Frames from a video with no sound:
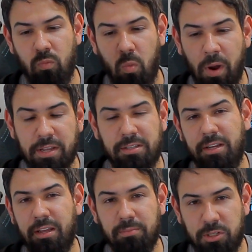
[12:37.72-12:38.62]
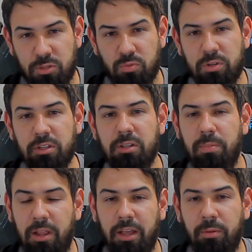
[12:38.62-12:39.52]
ways that AMD's really
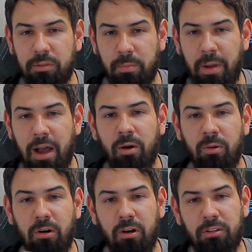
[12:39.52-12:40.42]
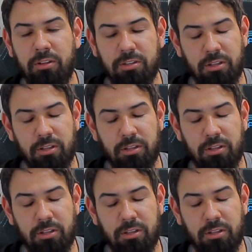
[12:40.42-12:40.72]
playing with the power on